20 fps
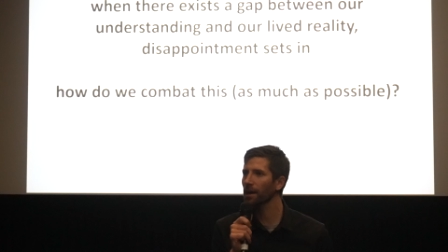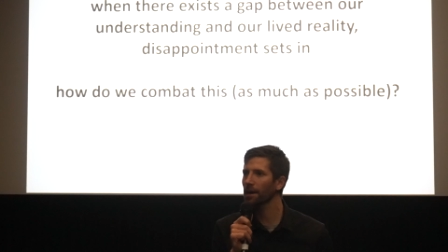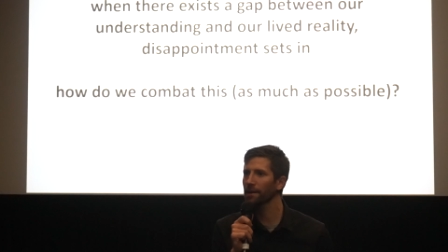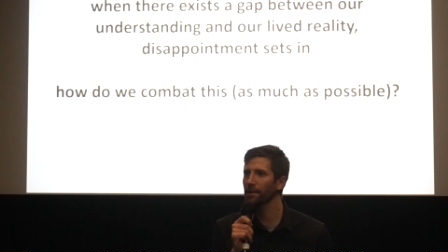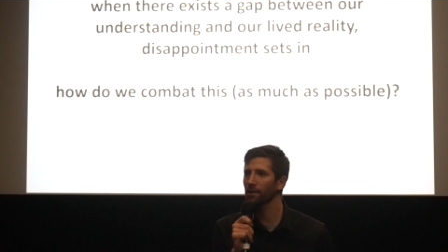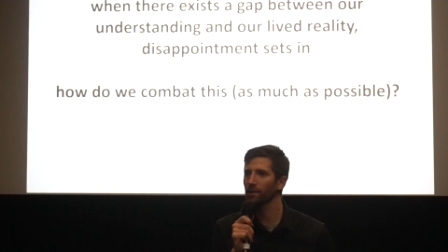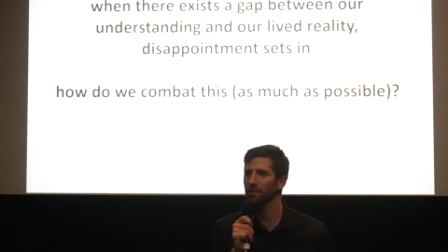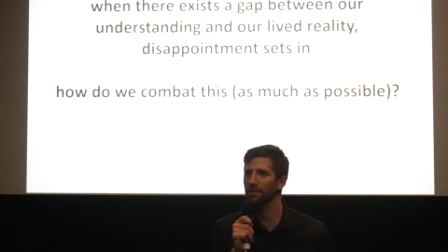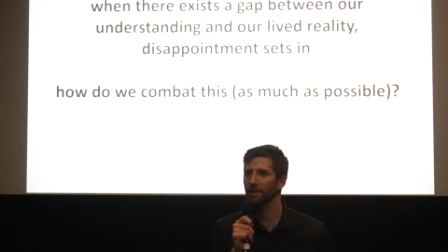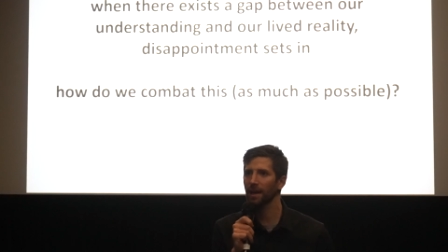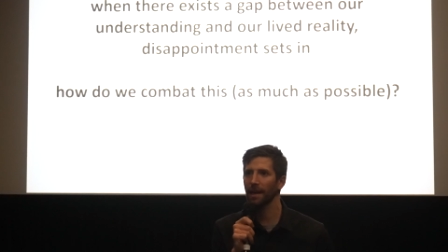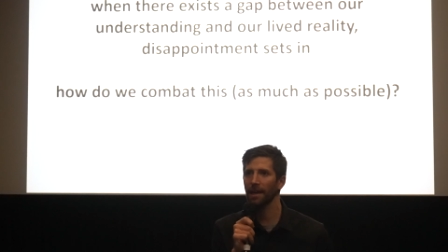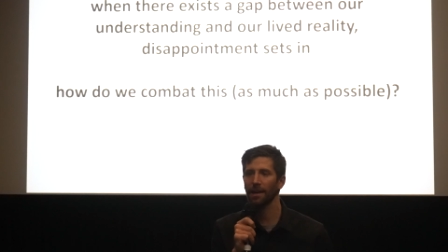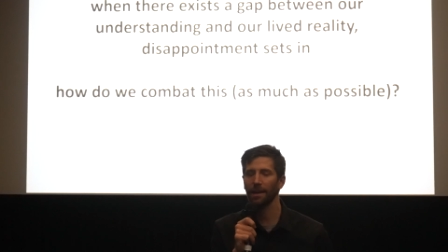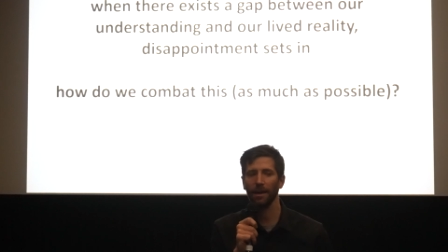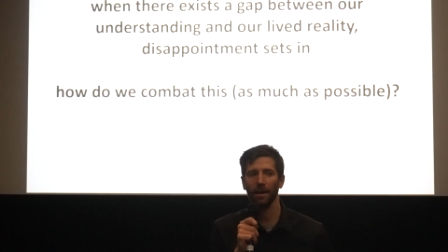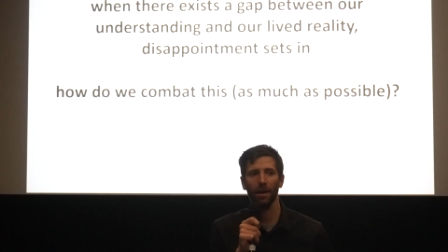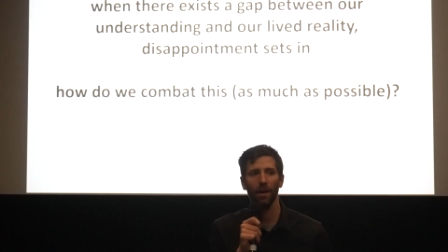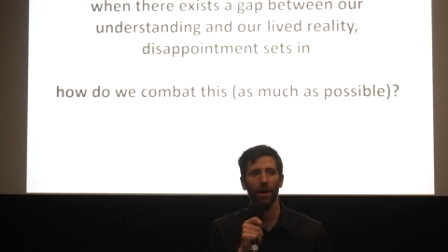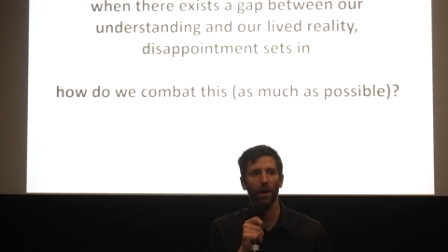
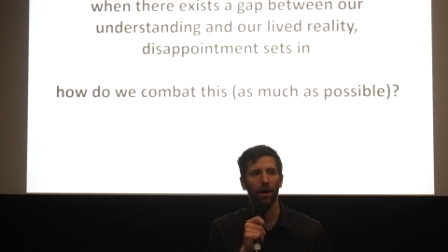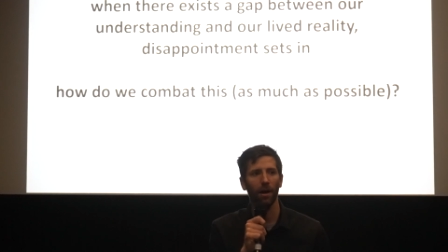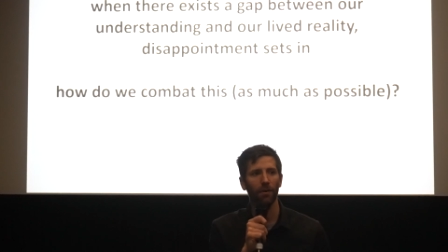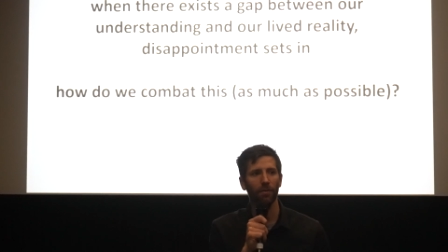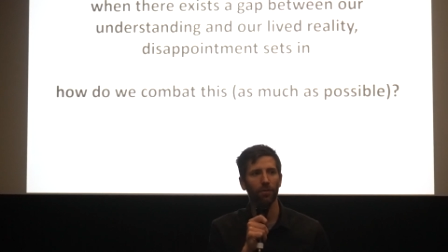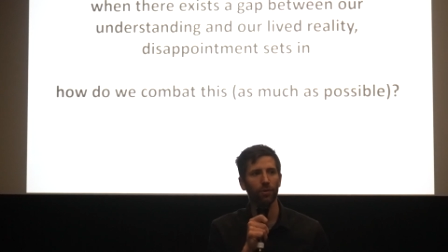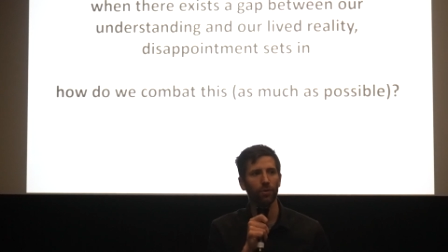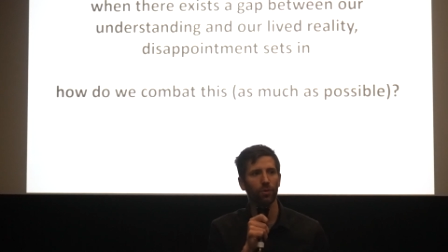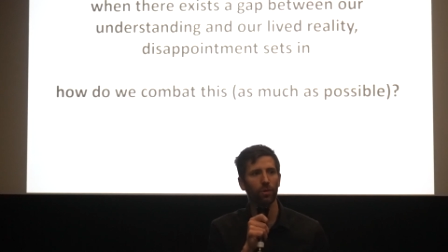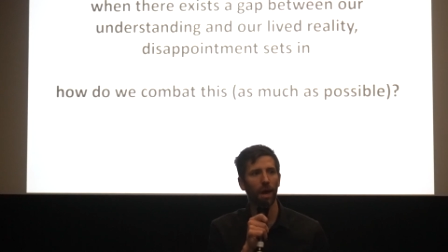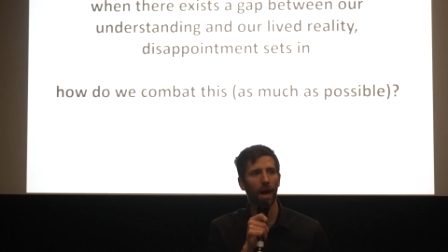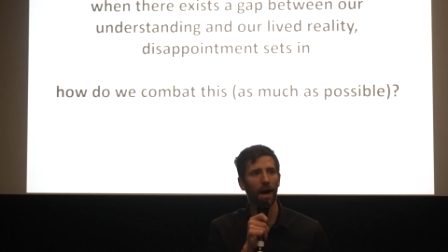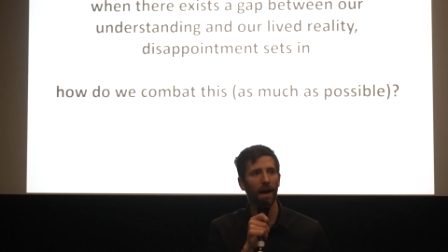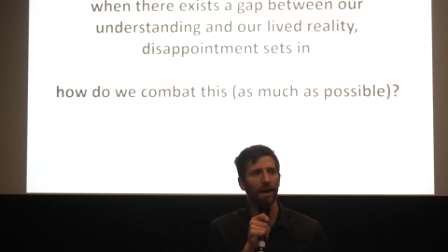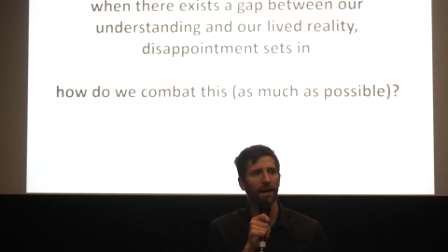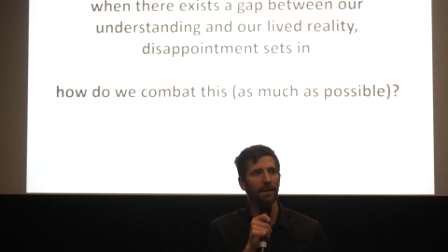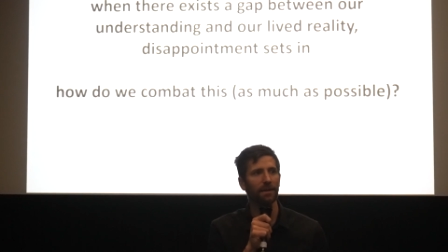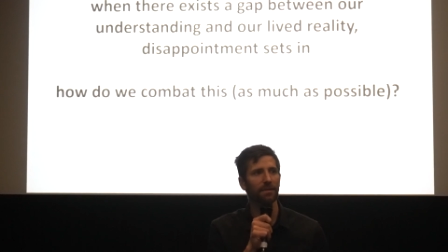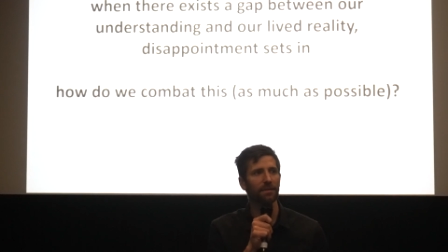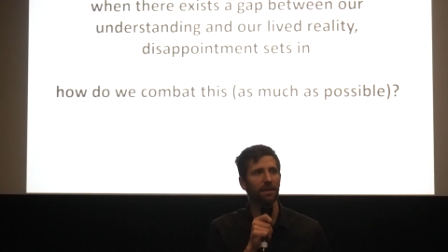understanding of who
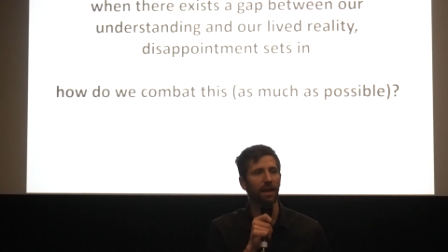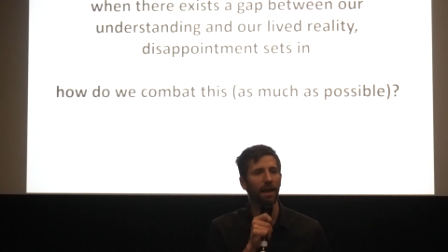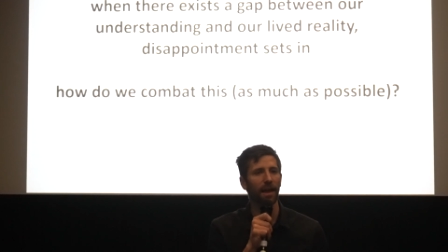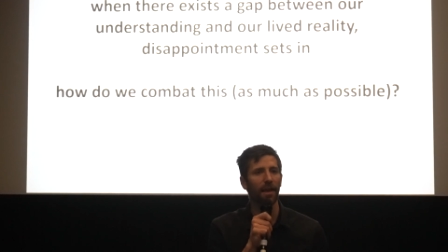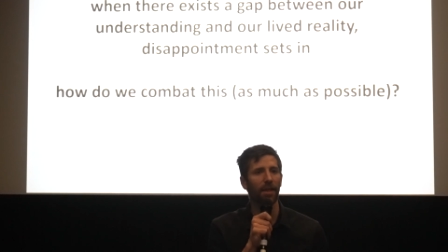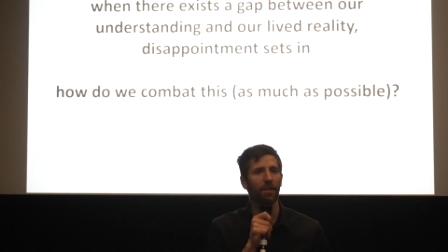God is